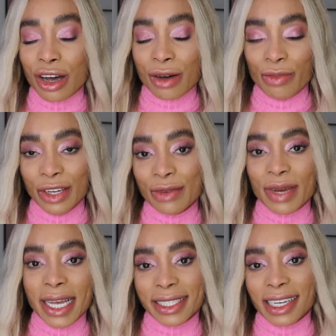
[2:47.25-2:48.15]
a blue
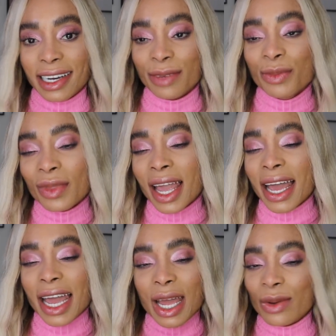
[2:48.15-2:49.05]
blazer.
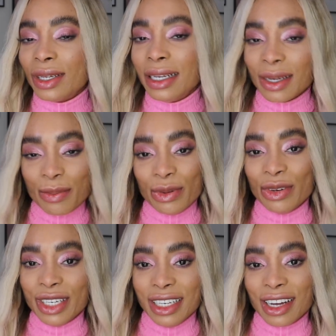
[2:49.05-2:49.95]
It will look
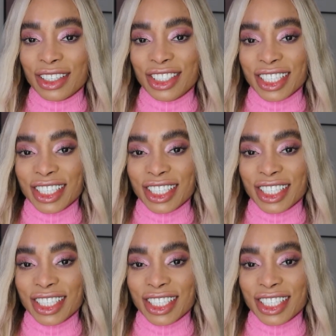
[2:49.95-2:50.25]
pretty lush